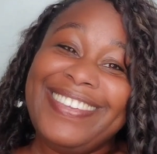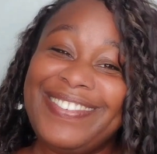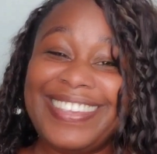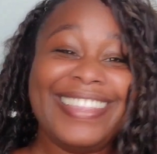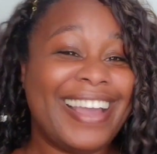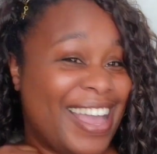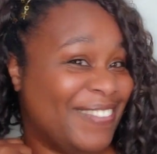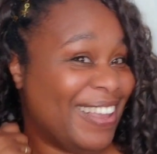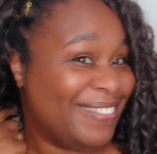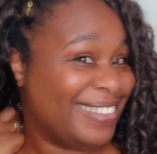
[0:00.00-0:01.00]
you see that
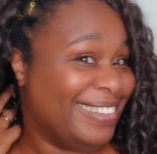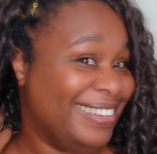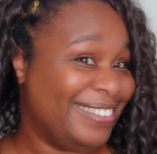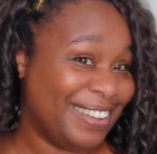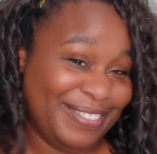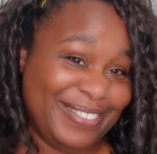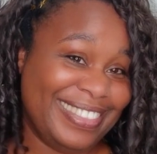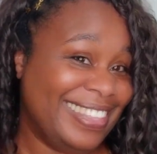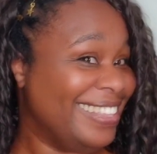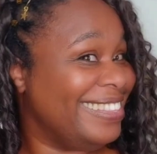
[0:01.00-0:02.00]
I'm absolutely chuffed
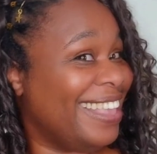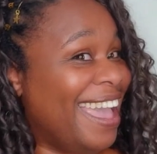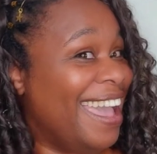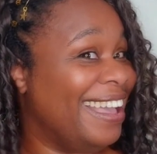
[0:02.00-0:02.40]
with this hair?